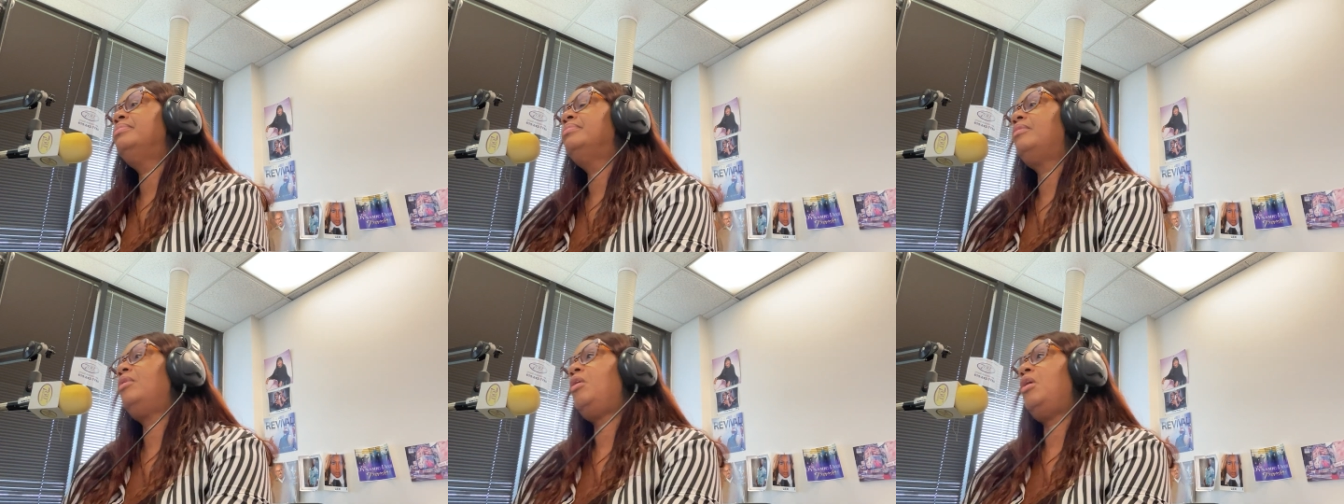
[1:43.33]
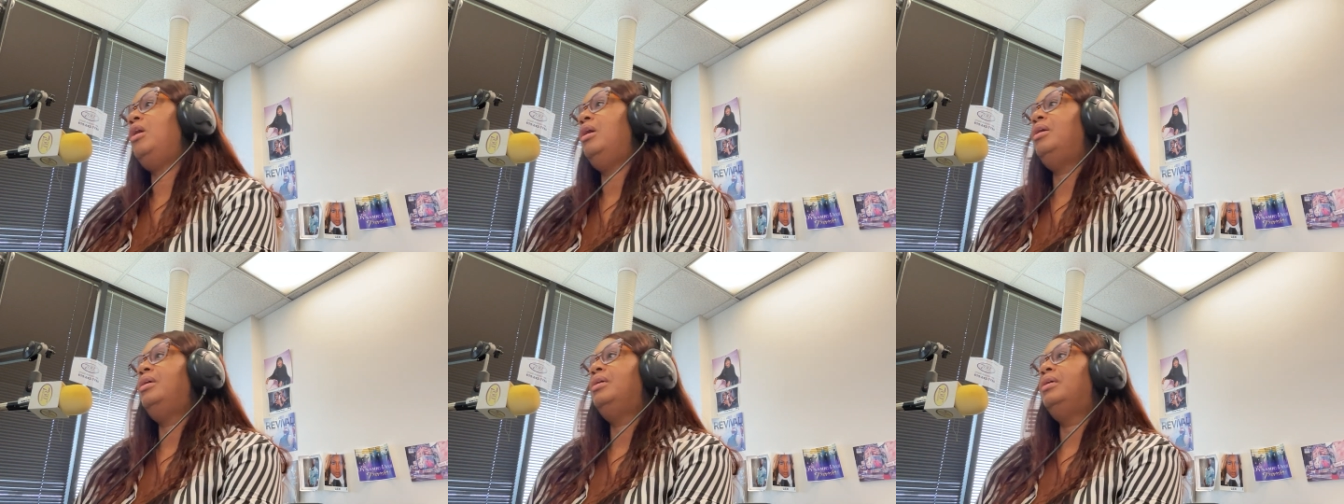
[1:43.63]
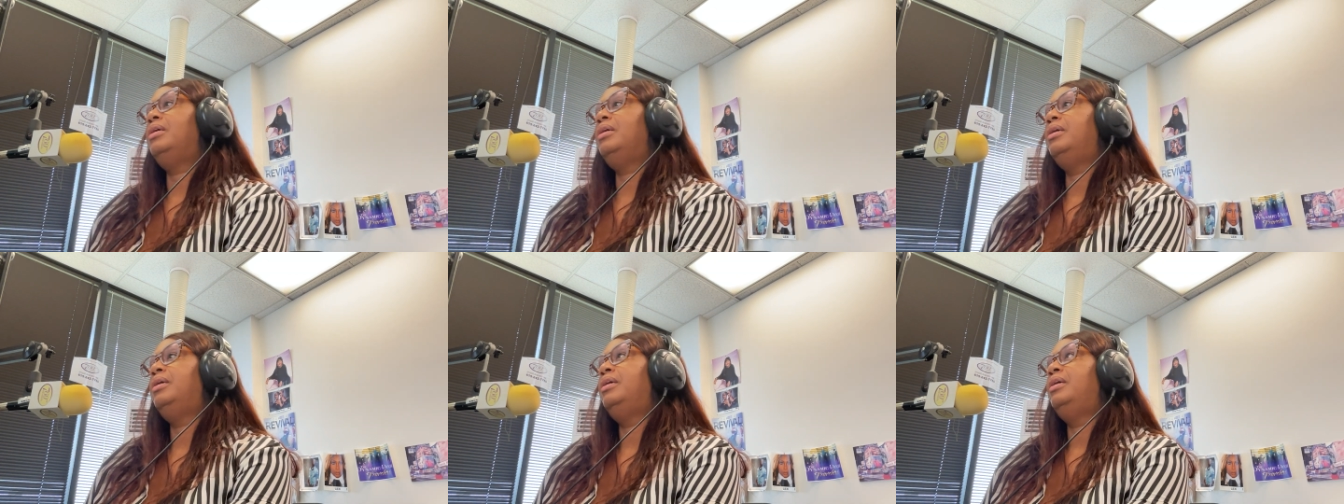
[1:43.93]
We okay. show
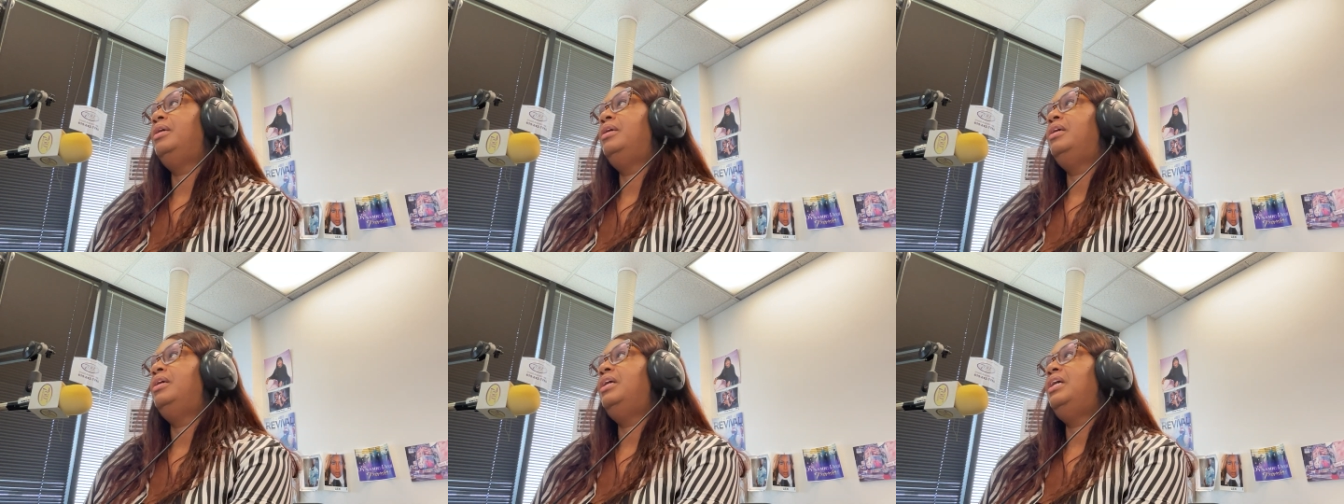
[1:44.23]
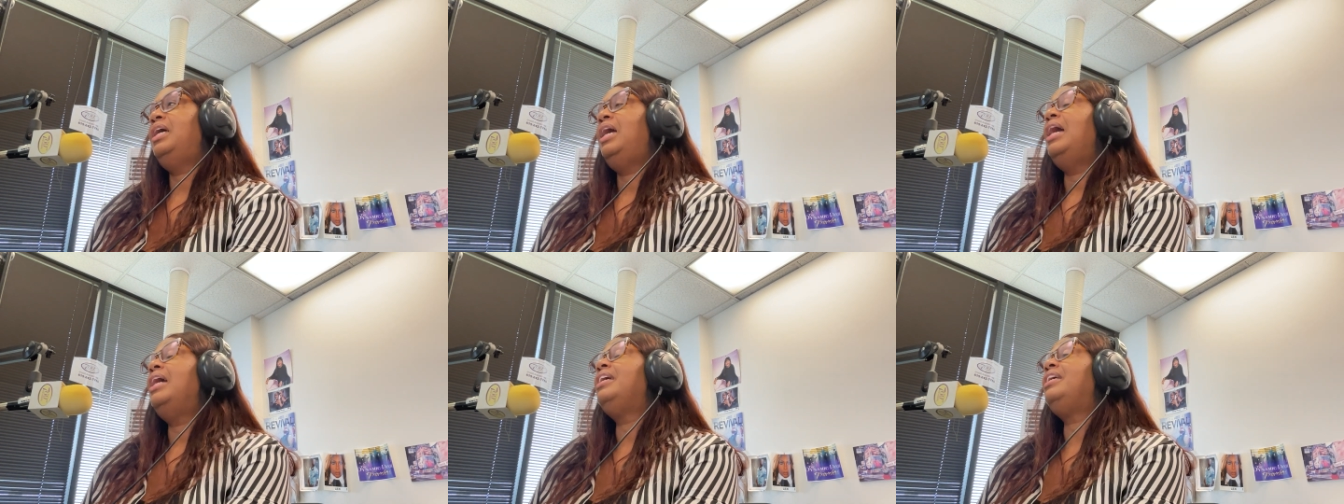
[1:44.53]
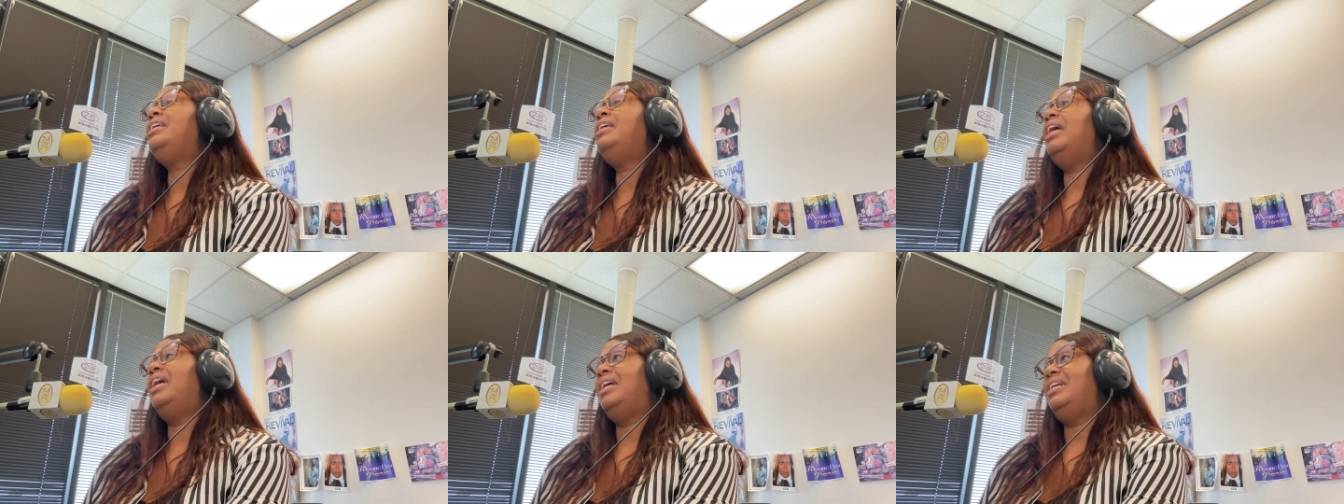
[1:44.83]
up.
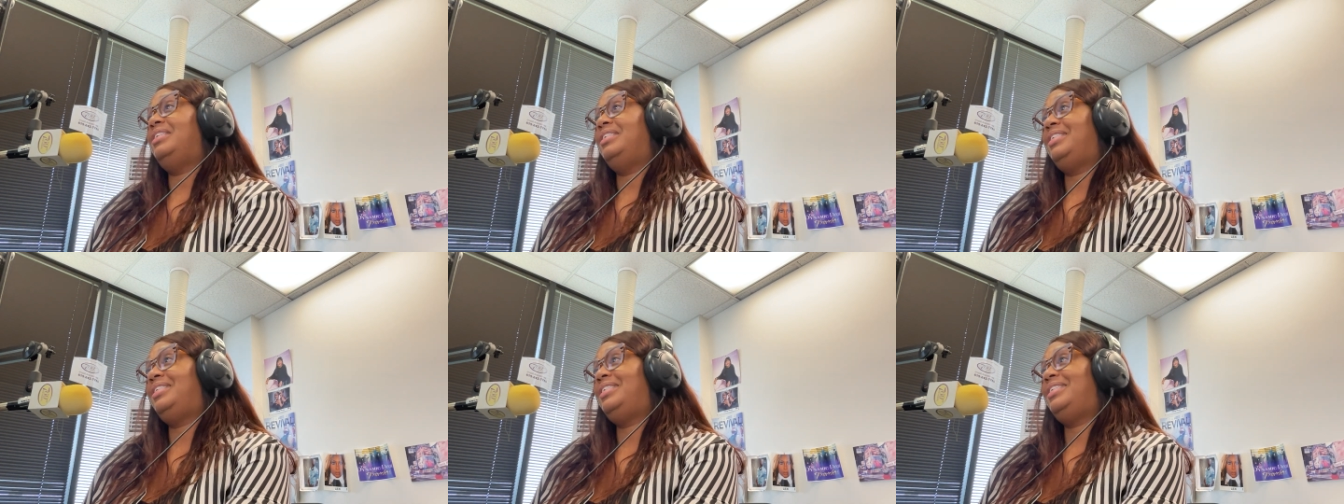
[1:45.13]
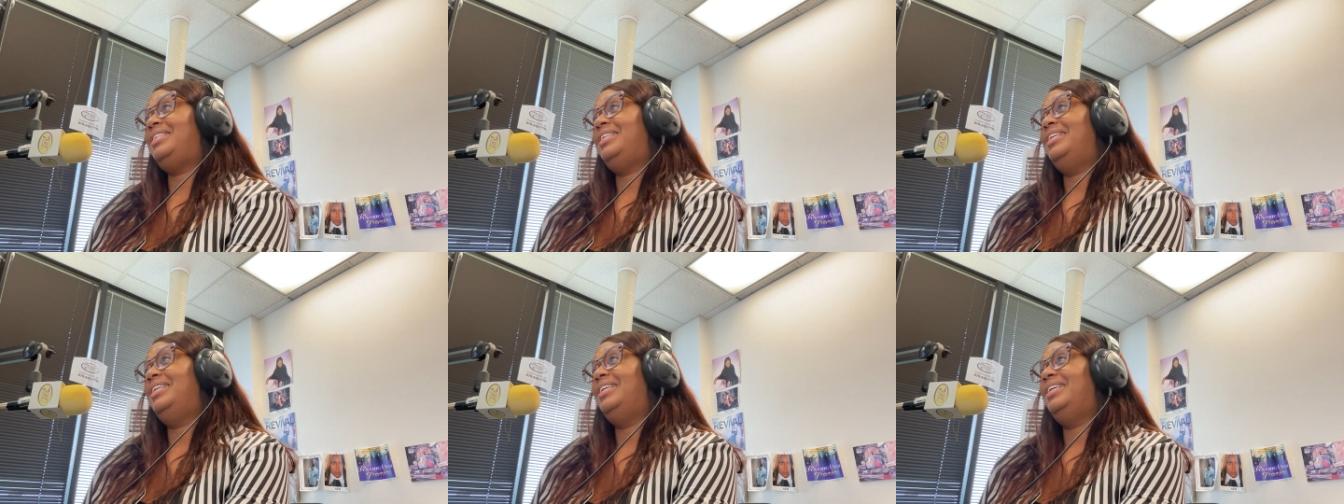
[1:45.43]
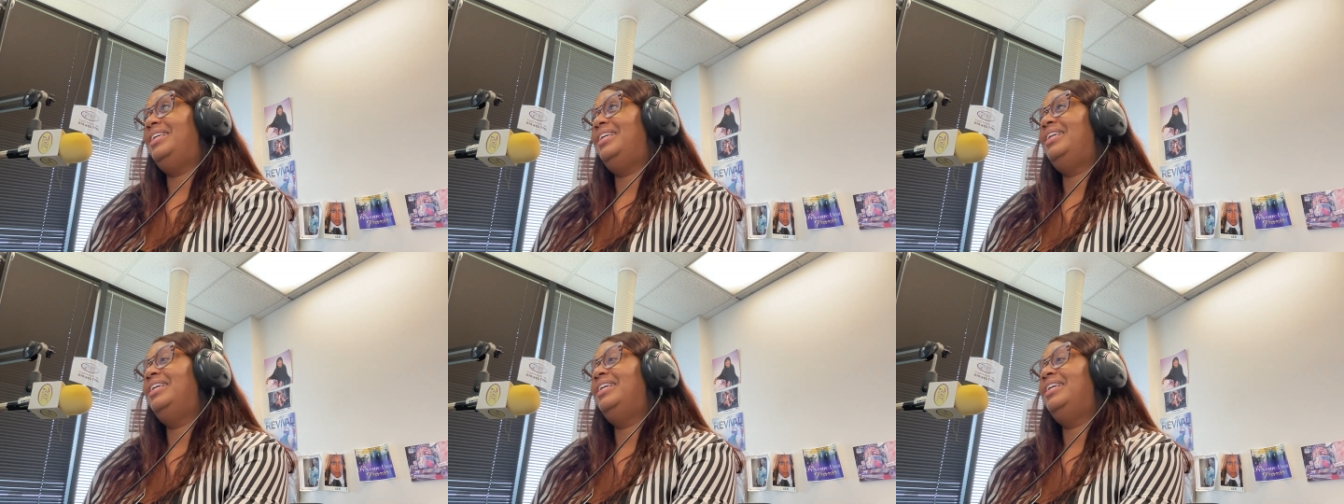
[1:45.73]
Yes. So it's